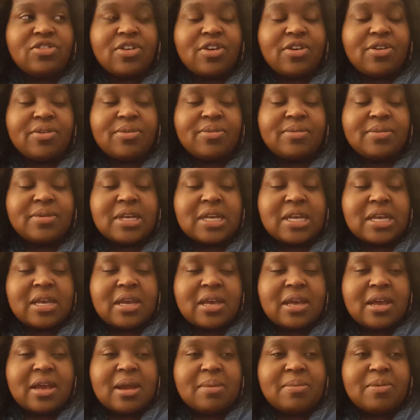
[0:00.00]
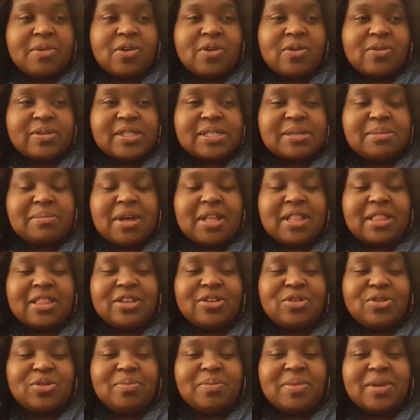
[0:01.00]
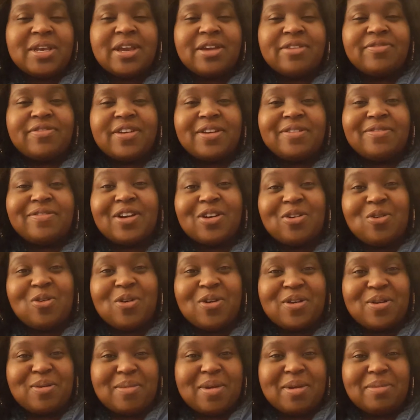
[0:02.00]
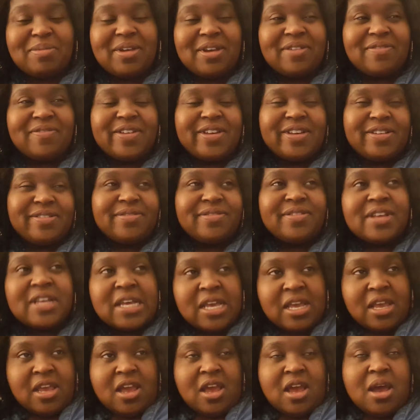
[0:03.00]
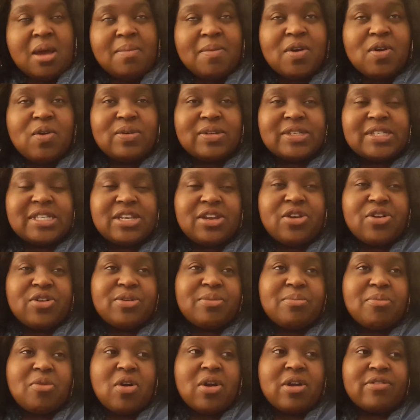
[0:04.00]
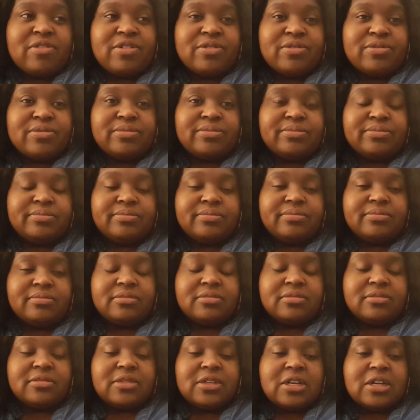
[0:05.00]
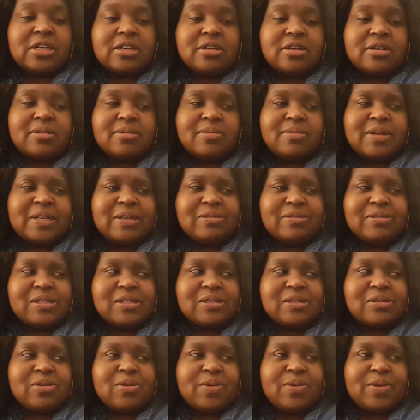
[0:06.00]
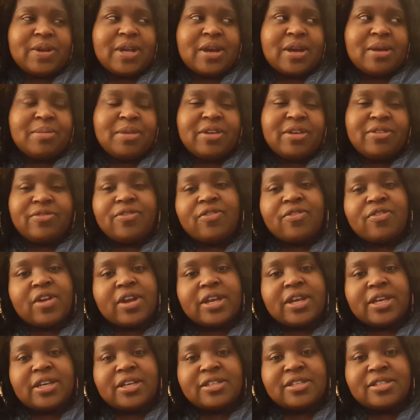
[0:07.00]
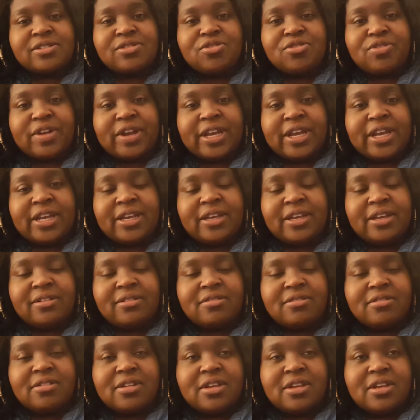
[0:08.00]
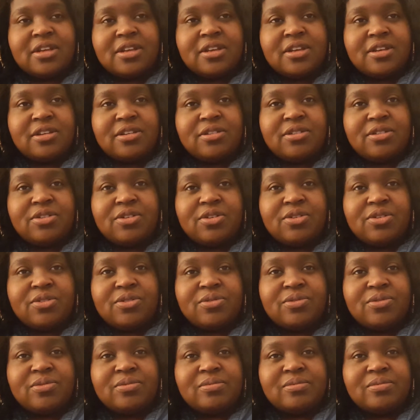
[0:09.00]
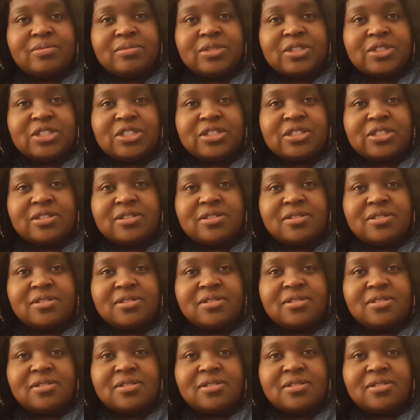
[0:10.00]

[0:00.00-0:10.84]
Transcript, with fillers: so I'm gonna go see my little BFF. I call her my BFF. I'm gonna go see her tomorrow. Um, what else is going on? Me and Frankie is great. You know, we're just,